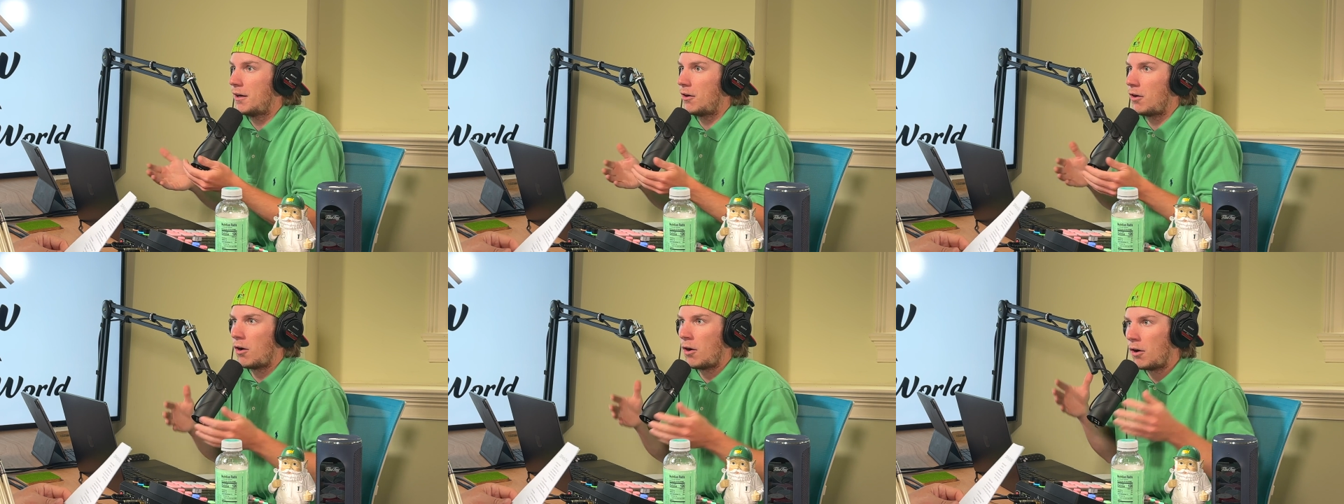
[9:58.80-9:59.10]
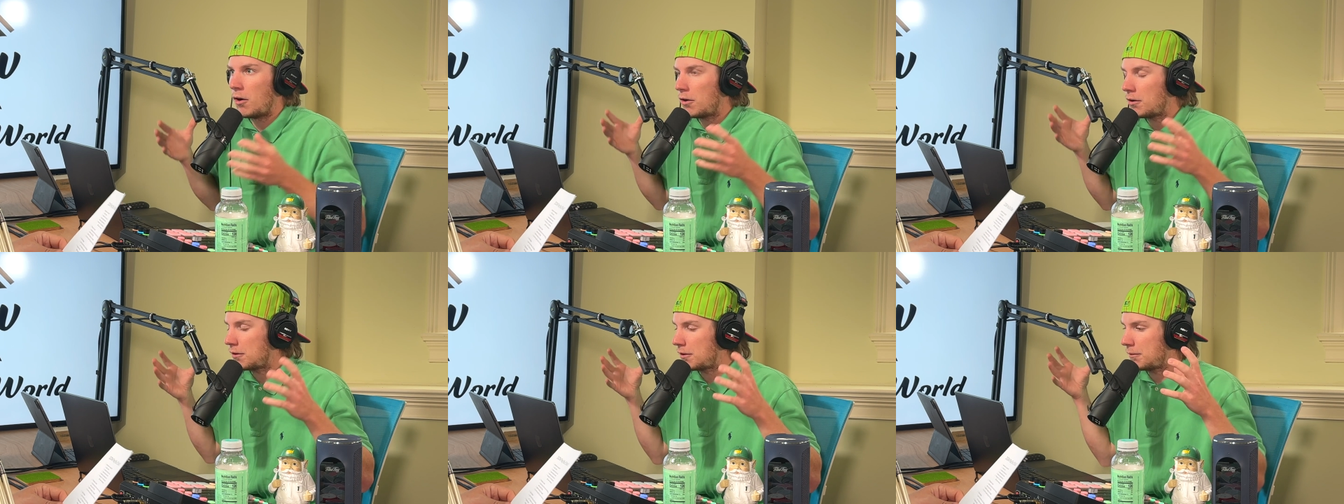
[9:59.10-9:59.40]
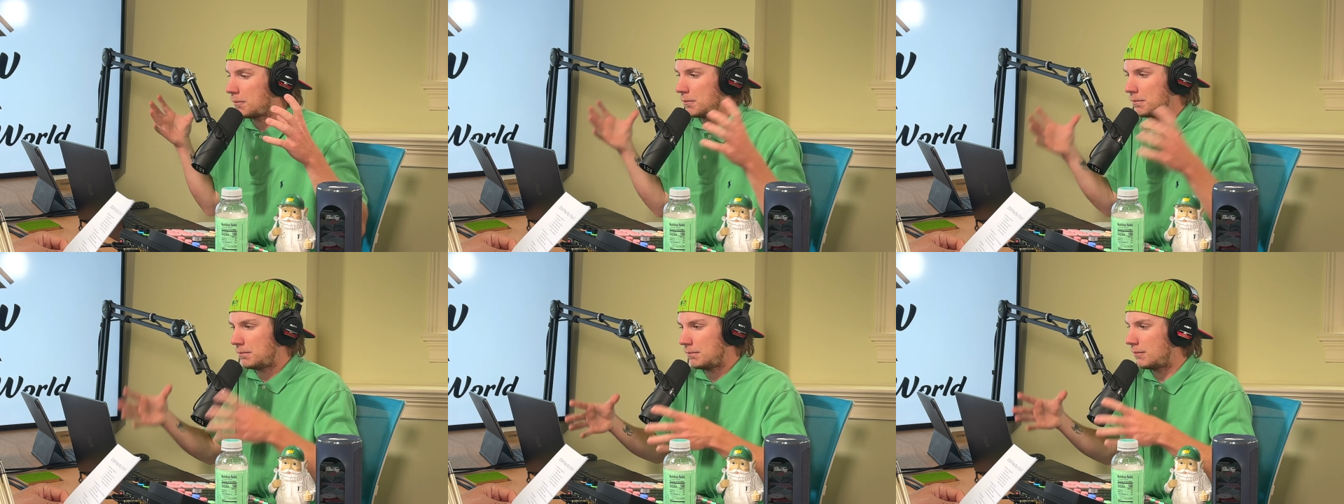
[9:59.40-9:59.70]
All the
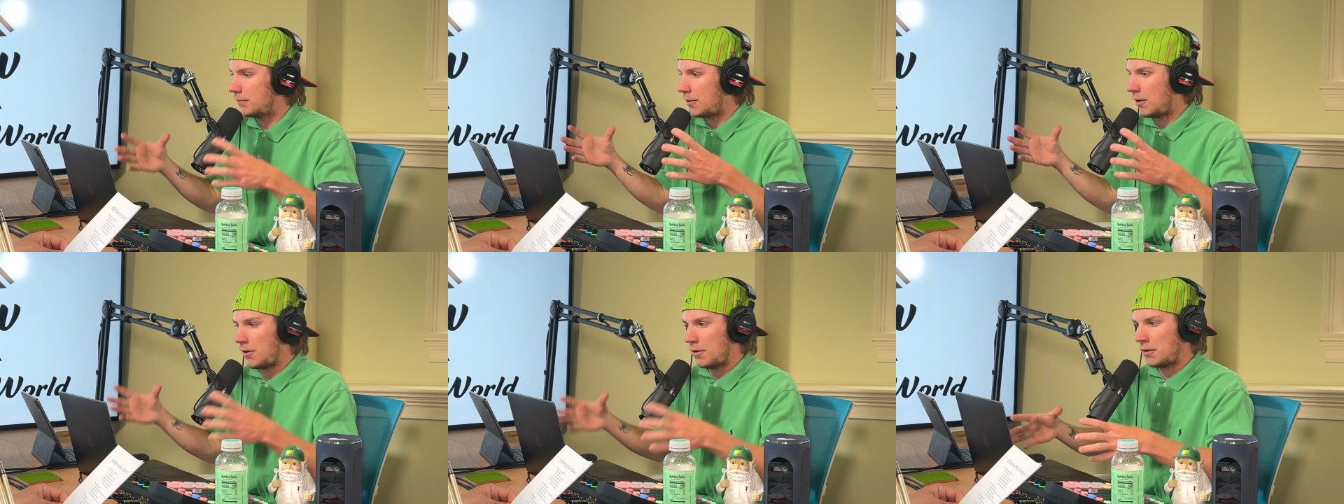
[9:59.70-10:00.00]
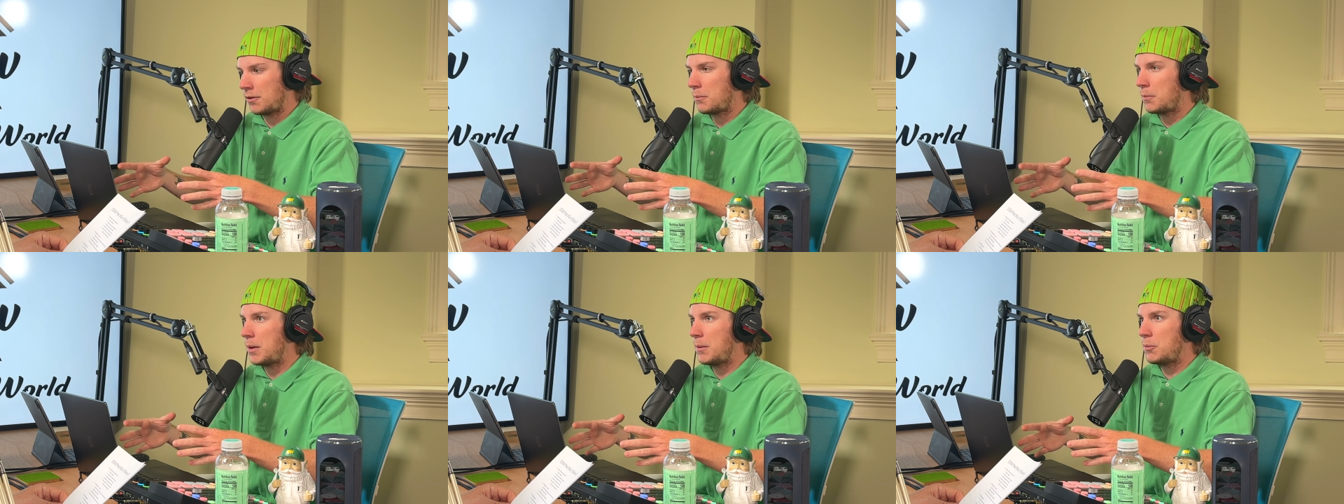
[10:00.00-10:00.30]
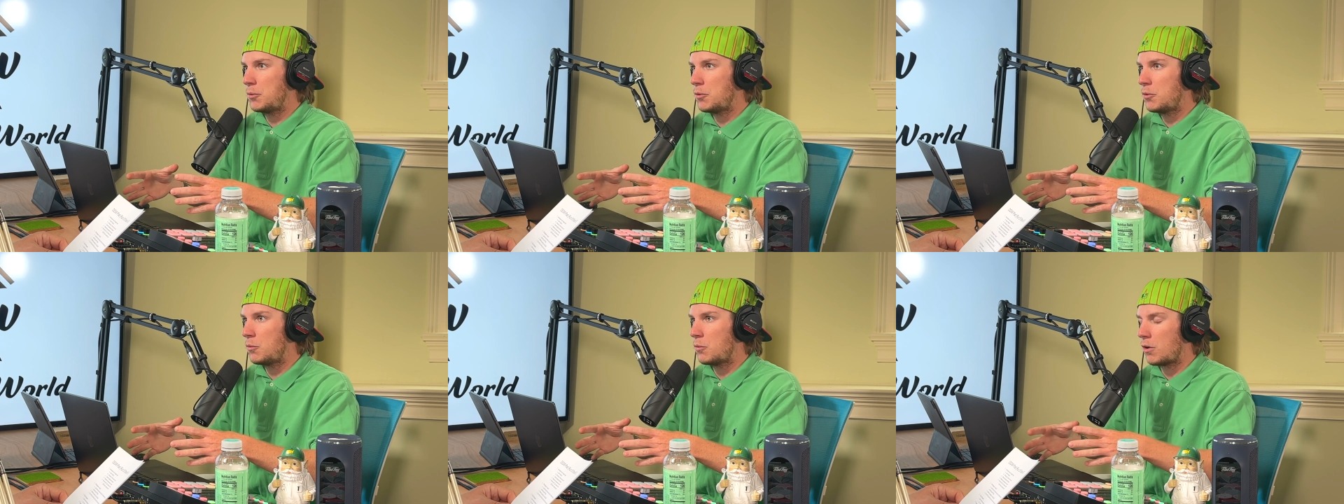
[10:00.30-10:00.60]

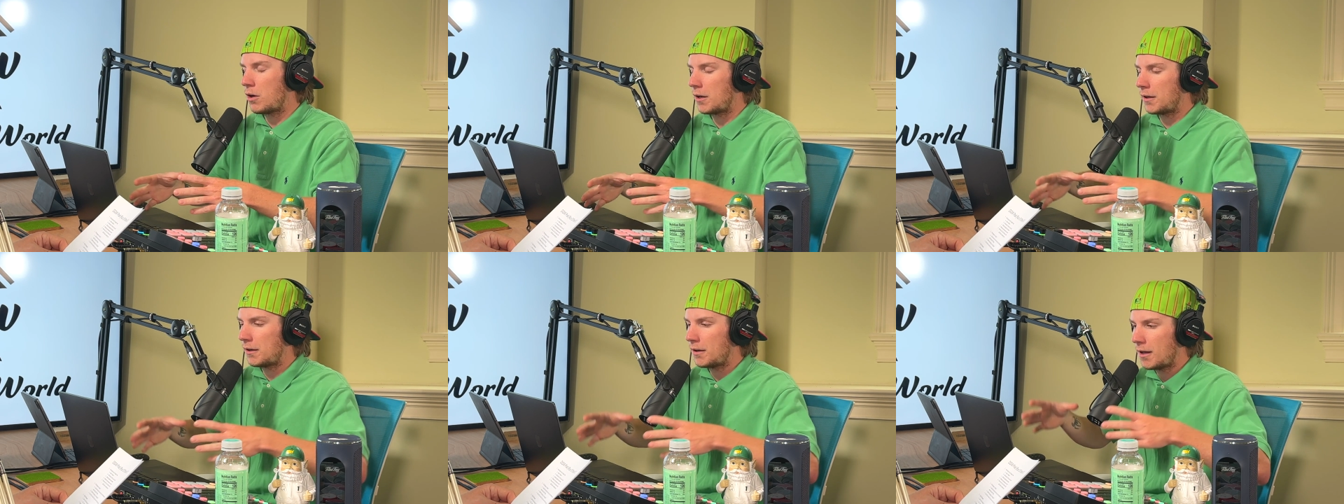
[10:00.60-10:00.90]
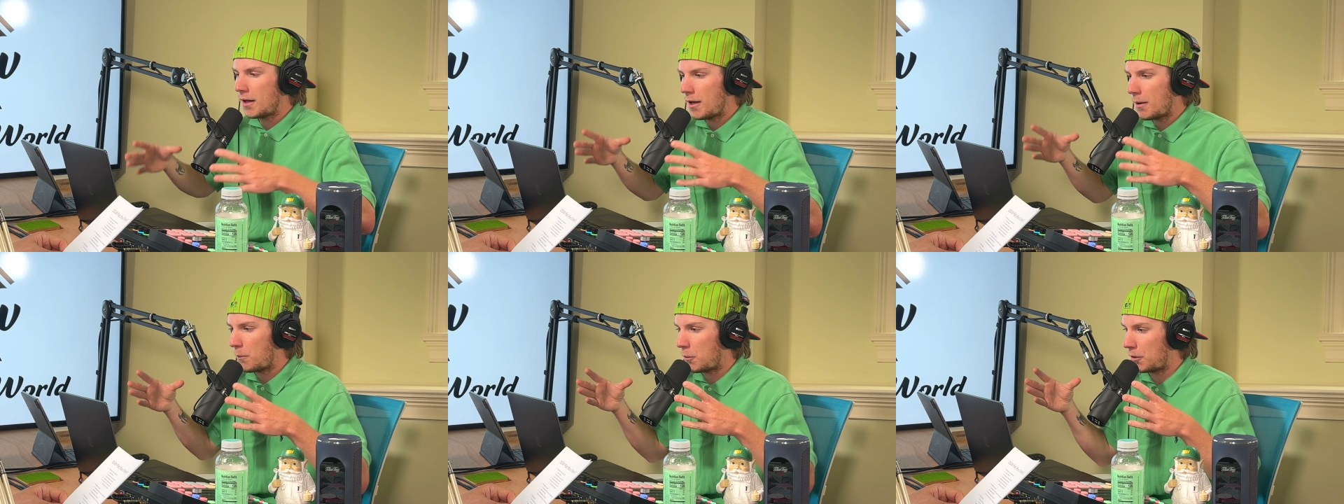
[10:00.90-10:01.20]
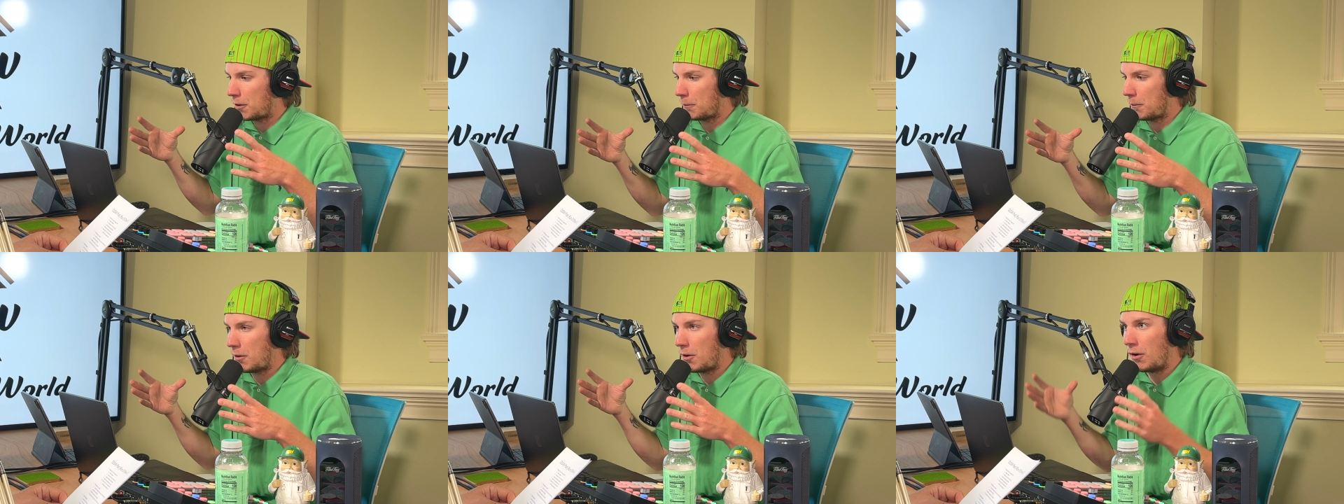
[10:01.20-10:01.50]
people who won, put
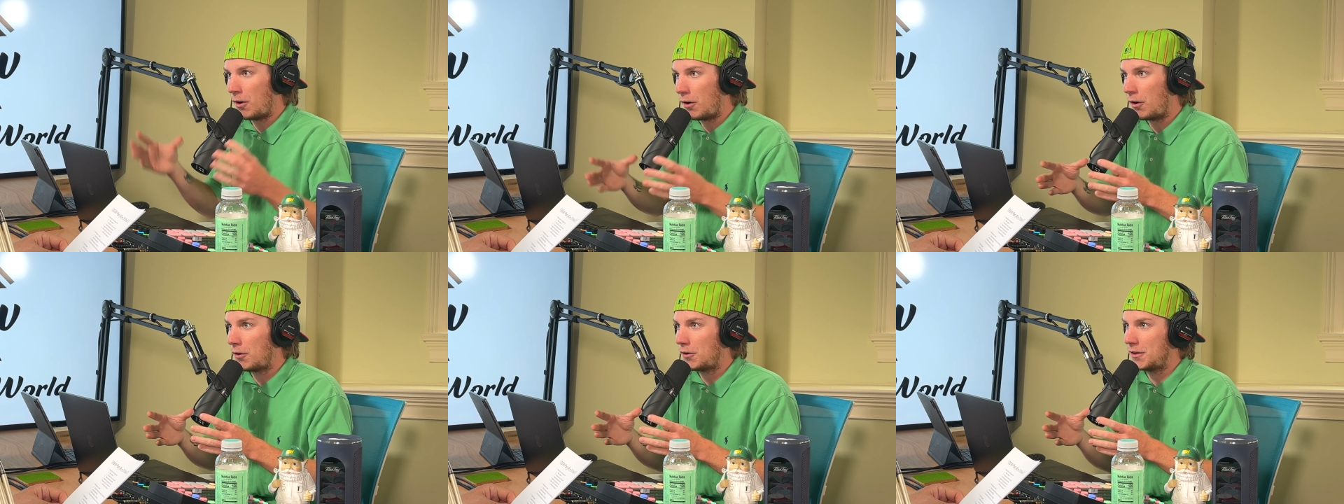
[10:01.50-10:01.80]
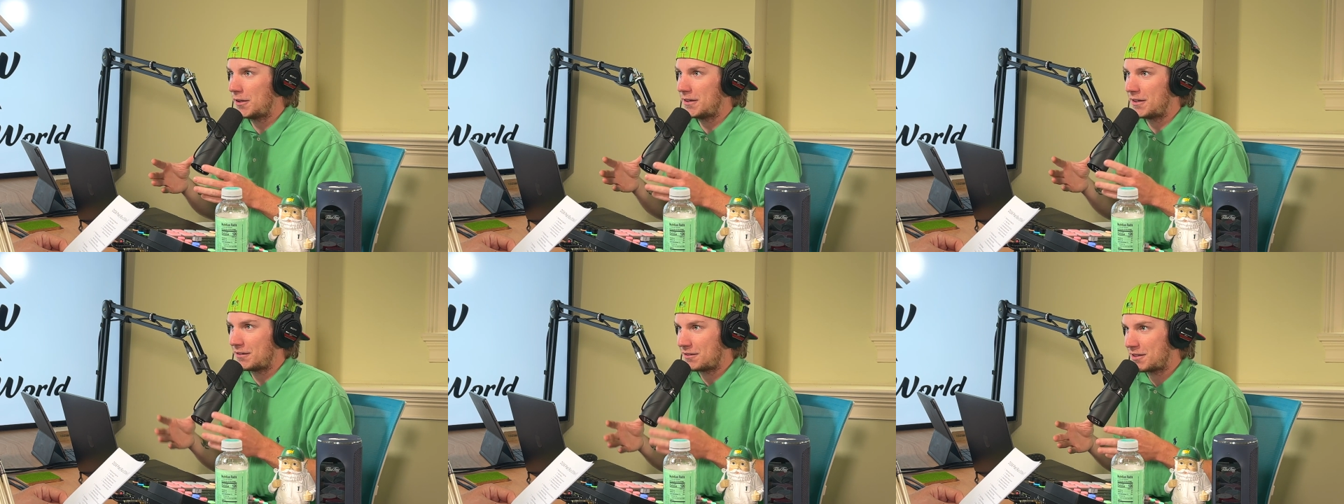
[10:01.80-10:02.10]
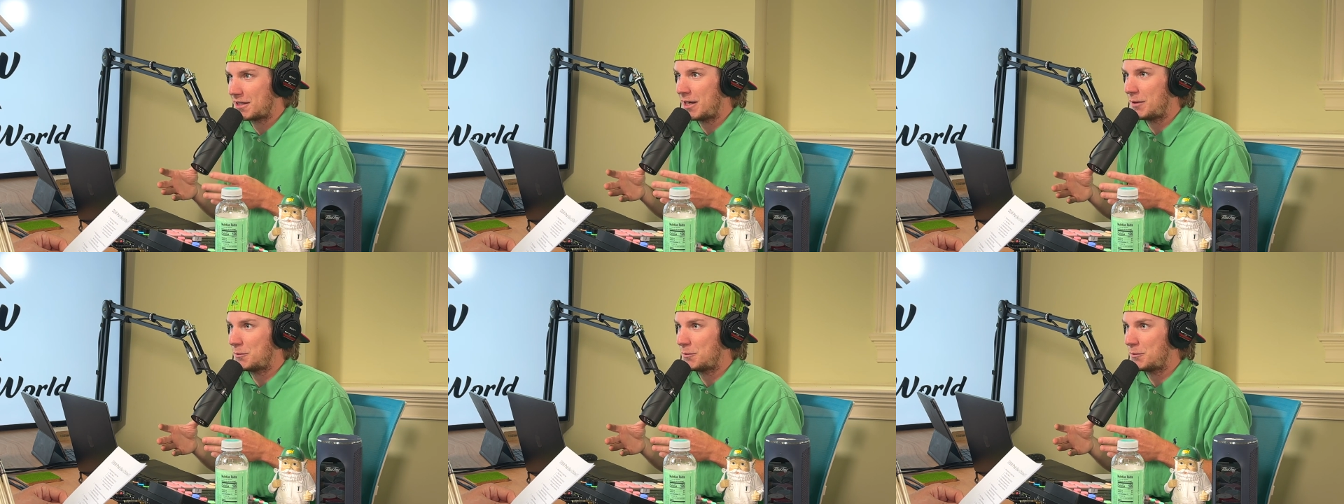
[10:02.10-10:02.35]
them all in the same